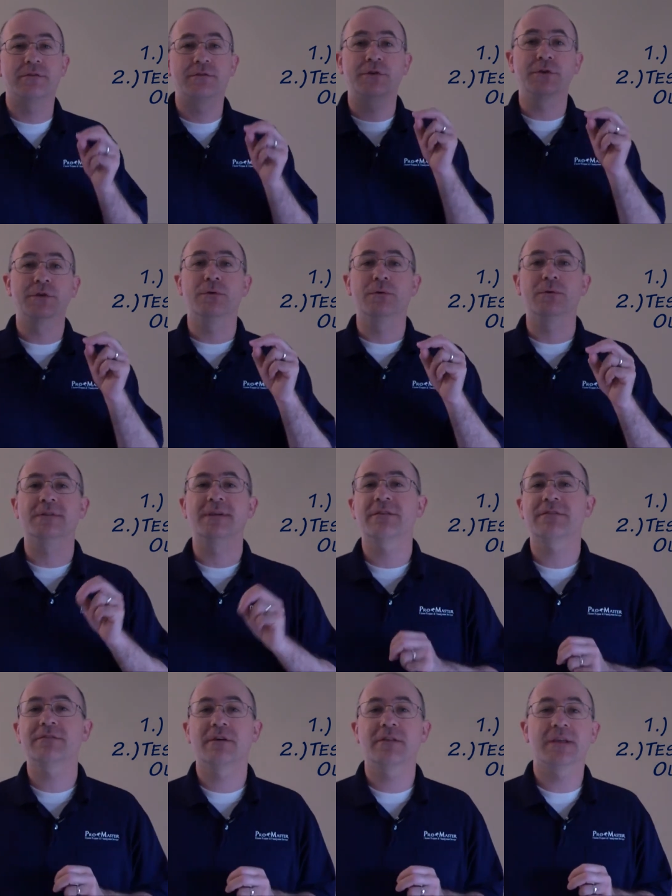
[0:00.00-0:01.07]
2,
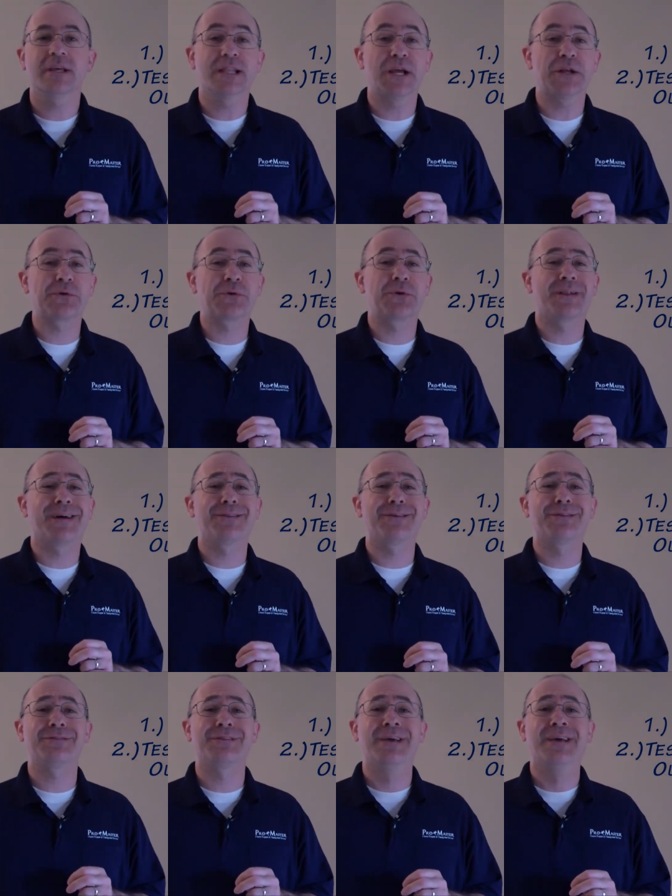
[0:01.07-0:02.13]
test all the electrical
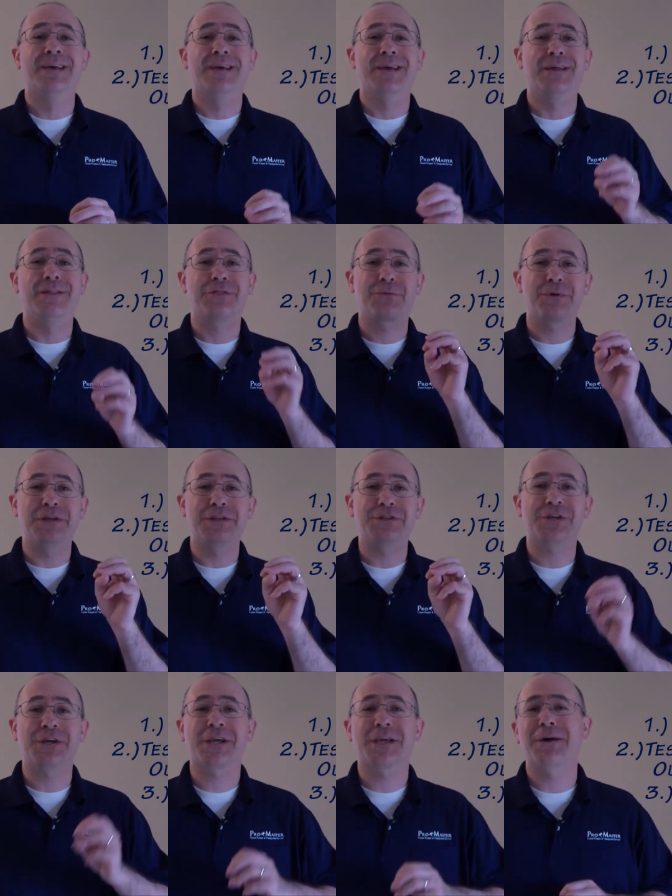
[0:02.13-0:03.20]
outlets. And 3,
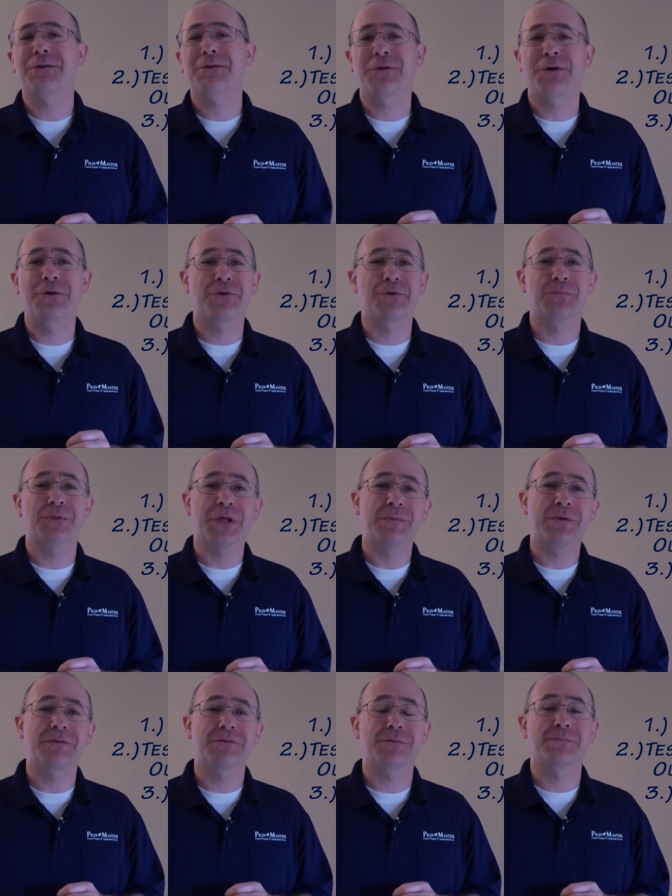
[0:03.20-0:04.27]
check out all your
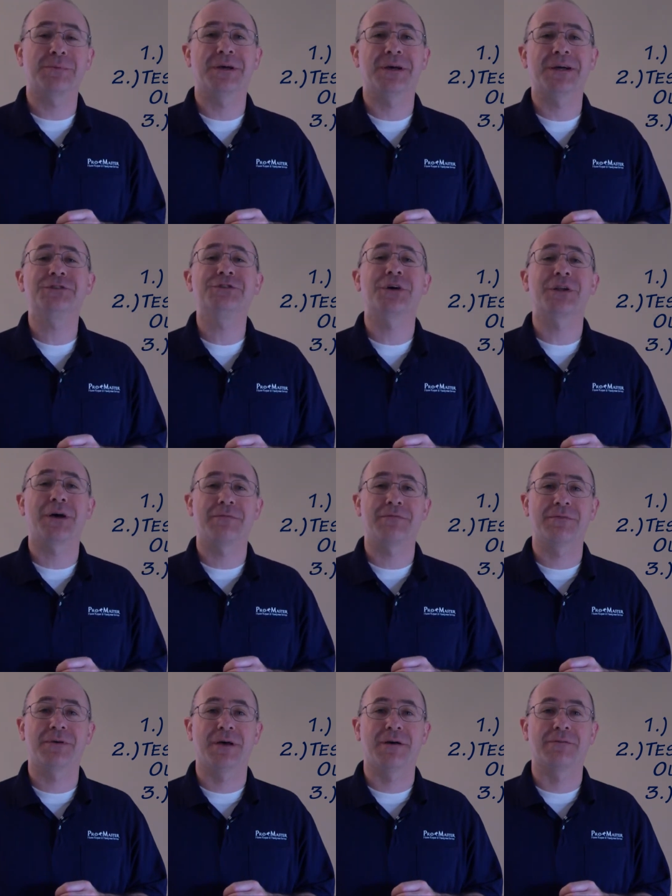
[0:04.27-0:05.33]
plumbing supply shutoff
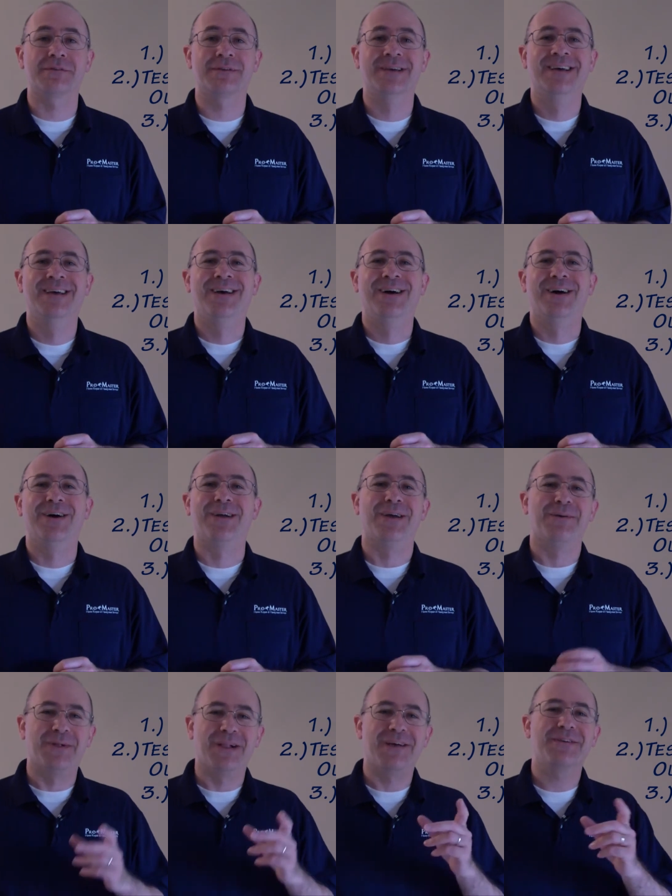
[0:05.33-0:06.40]
valves. All
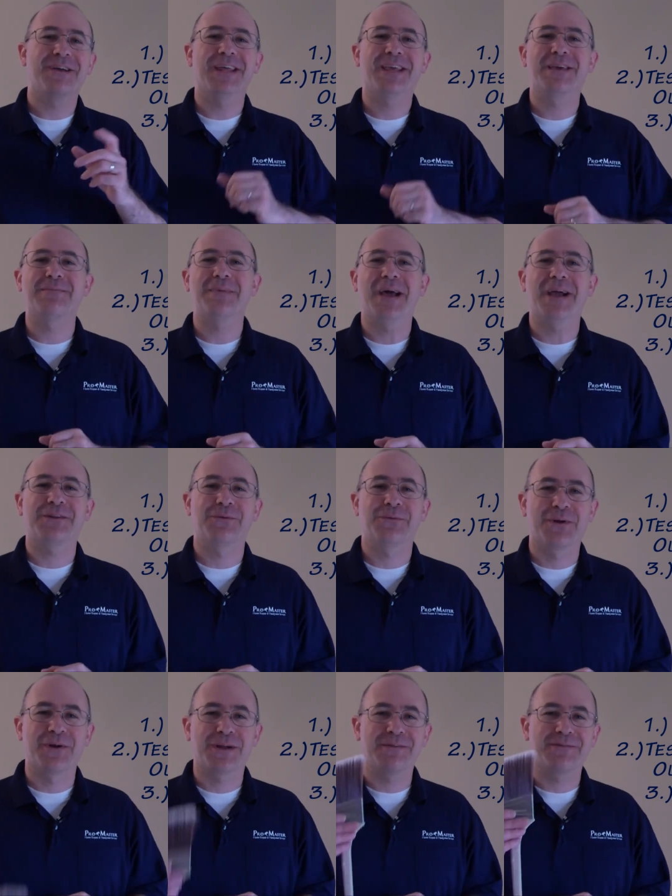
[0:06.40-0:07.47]
right, well, I've got to get back to
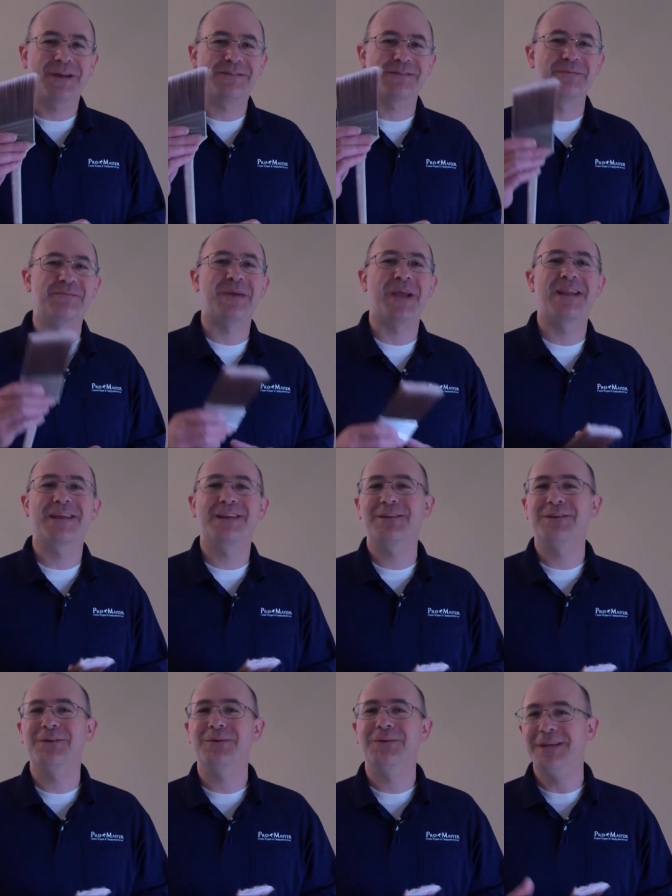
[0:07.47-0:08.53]
work. I've got some painting to
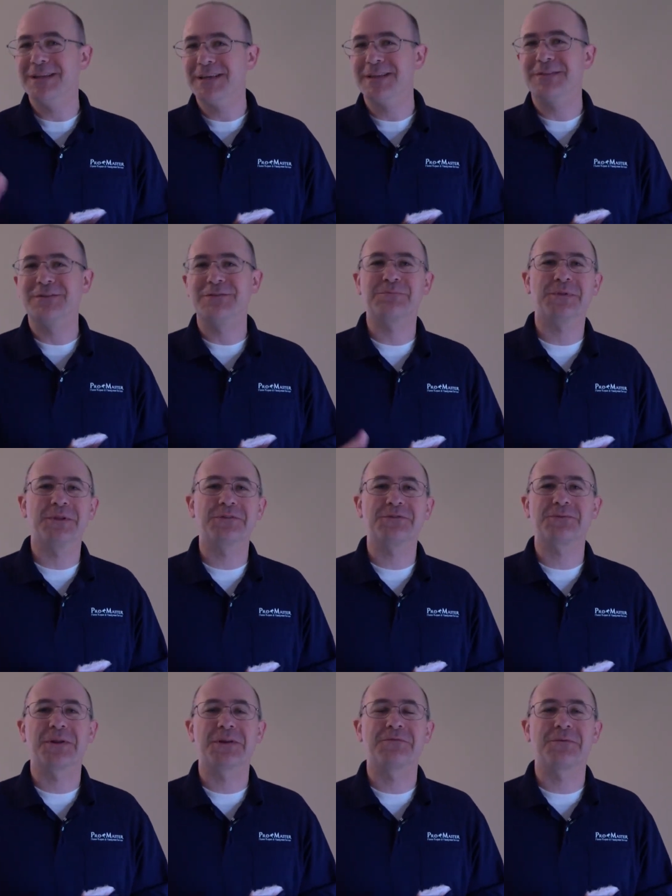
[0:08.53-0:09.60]
do. Need to get this place
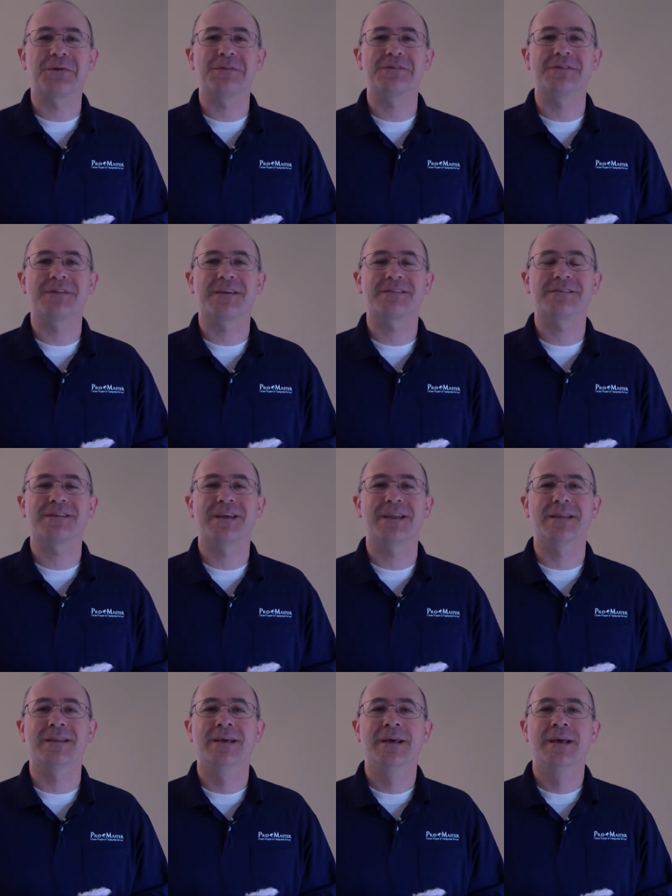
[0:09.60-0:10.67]
ready for its next tenant.